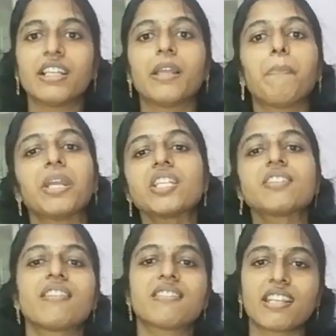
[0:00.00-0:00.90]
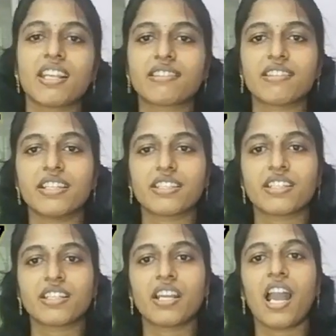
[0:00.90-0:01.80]
The patient says that,
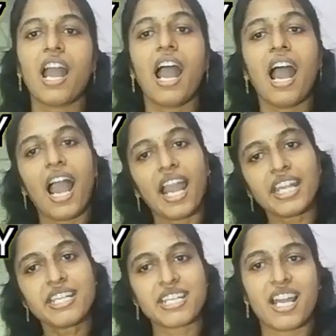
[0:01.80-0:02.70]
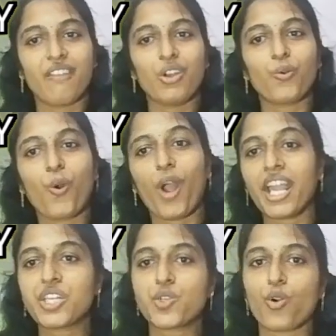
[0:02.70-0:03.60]
"I travel
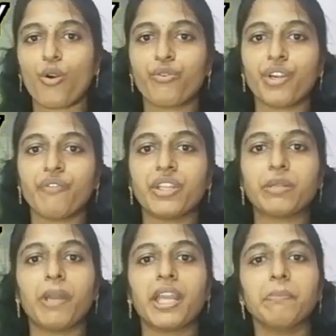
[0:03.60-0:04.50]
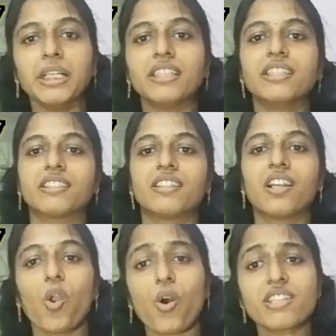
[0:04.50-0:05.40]
quite often with my mother.
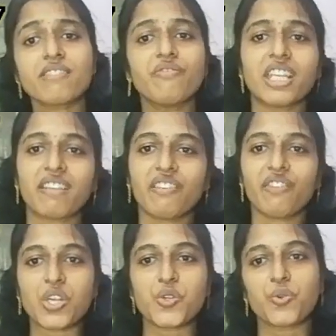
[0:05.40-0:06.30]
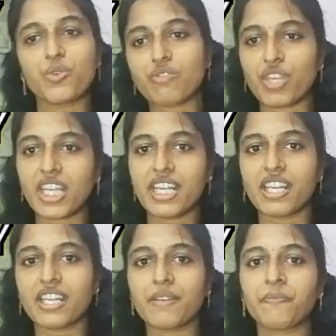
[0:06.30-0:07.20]
Last week we went to
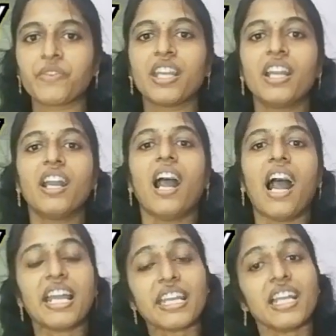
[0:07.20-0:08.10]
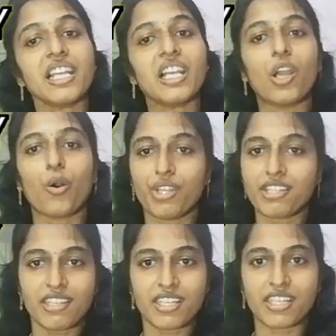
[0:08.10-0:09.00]
Sweden. I really love the
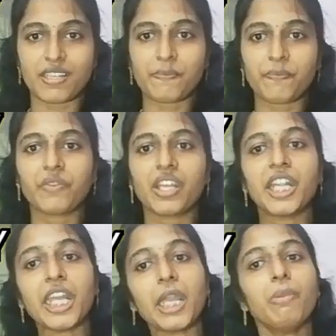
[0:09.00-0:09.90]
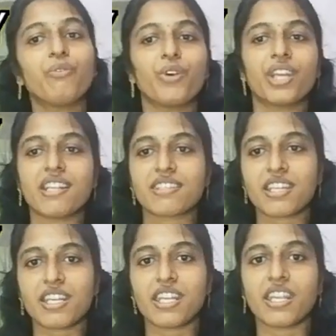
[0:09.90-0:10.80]
city. Day before
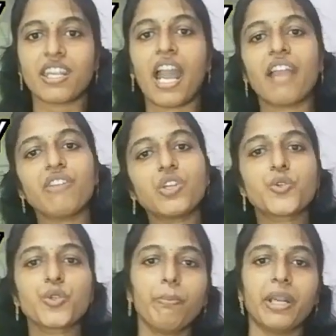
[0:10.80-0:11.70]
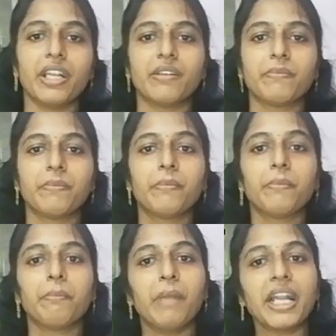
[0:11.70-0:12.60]
yesterday, I went to bed
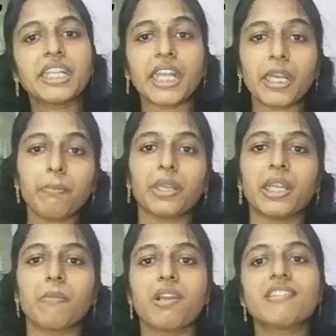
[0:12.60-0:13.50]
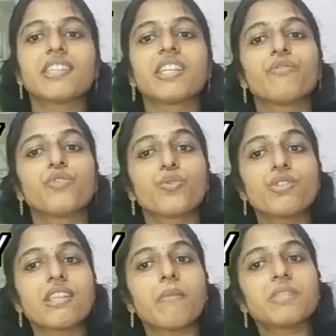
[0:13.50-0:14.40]
by 10 p.m. listening to
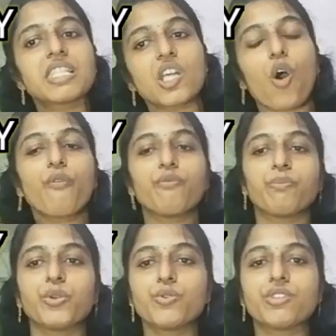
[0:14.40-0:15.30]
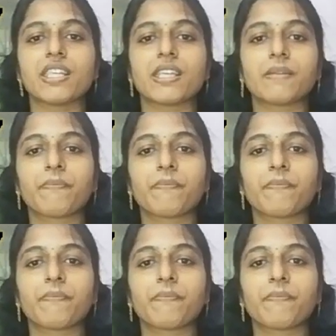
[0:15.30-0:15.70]
some soft music.